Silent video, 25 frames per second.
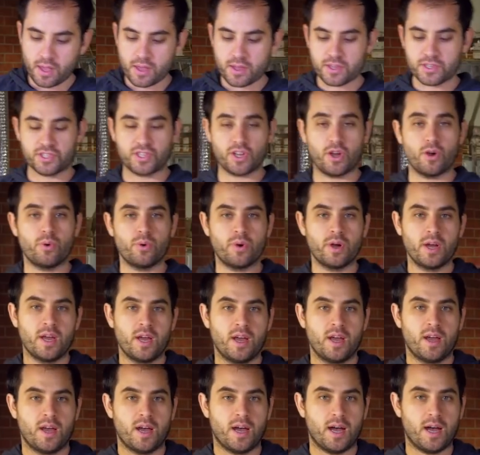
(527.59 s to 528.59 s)
So
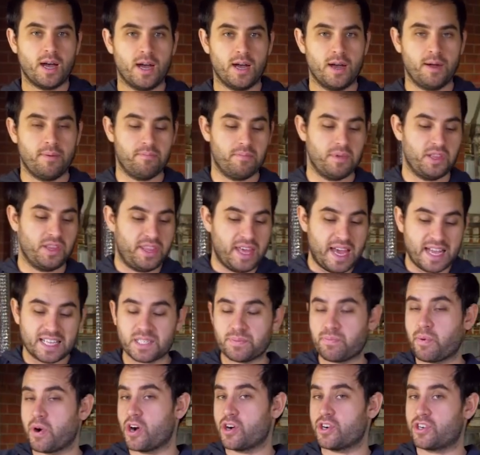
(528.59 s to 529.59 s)

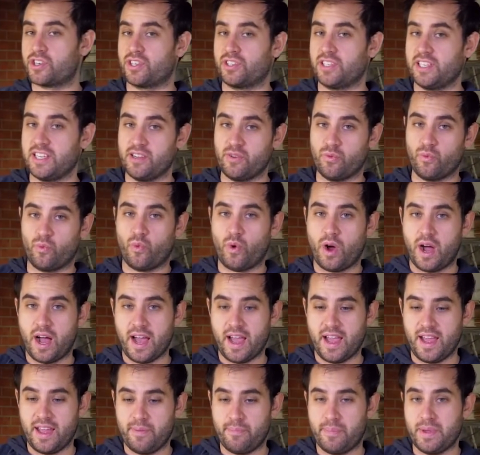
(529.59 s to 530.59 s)
that's partially
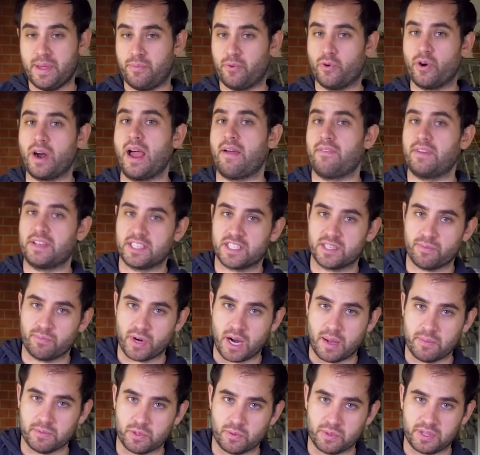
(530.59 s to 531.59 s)
why people were having some
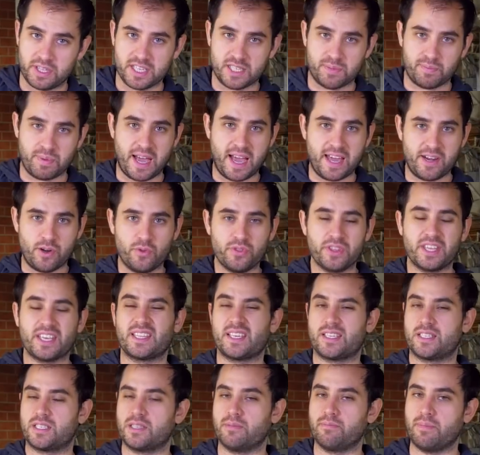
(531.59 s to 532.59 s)
problems with these, but I don't think
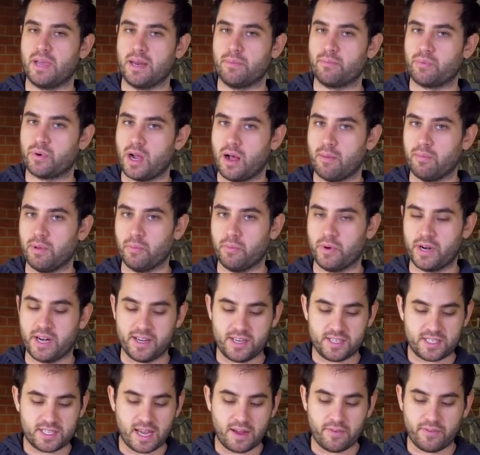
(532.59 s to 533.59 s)
that's the main problem. What I
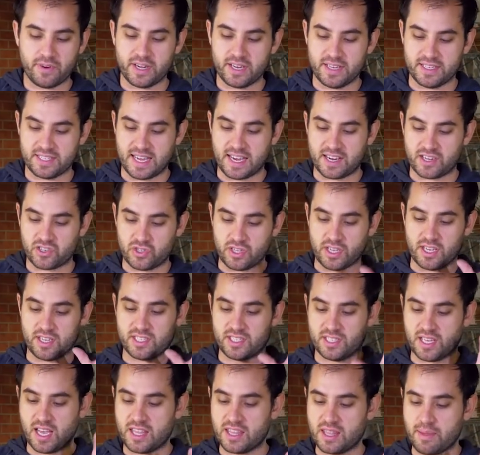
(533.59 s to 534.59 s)
discovered is actually
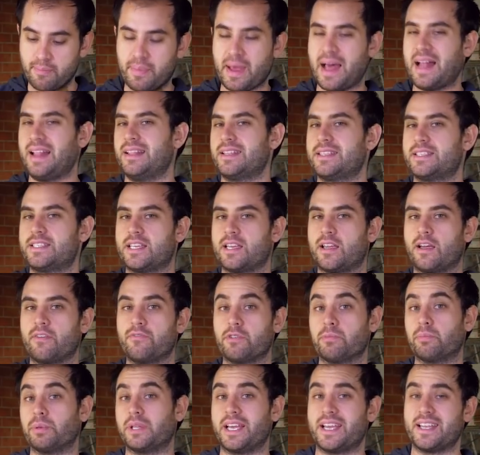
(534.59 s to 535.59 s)
it's not the balancing
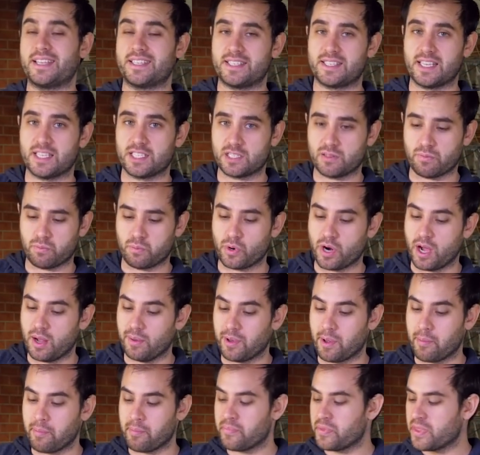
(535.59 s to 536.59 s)
of the blades that's the
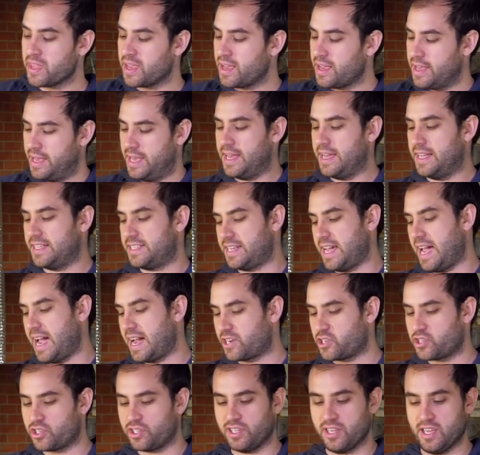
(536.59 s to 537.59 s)
problem. It's
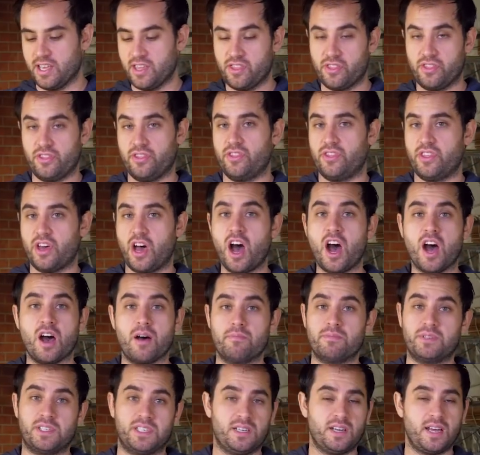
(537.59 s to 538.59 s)
actually the
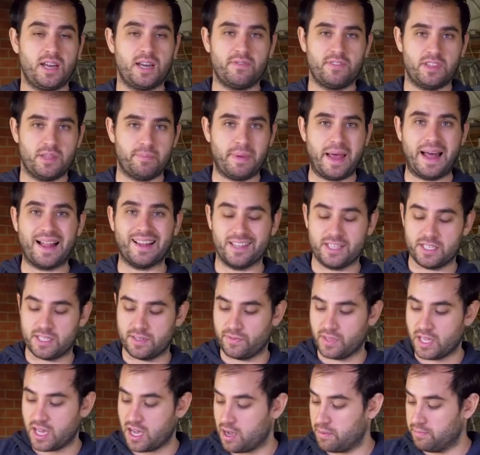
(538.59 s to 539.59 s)
hubs, and not even the balance
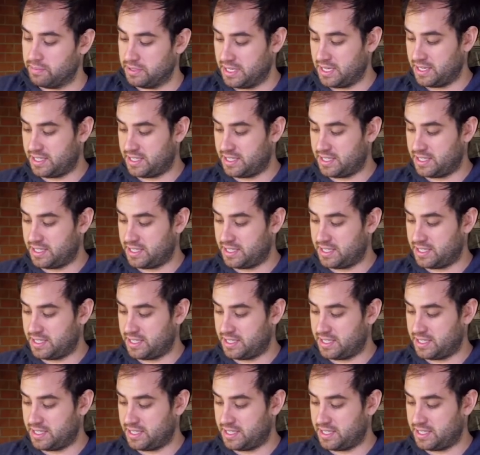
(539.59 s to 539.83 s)
of the hubs.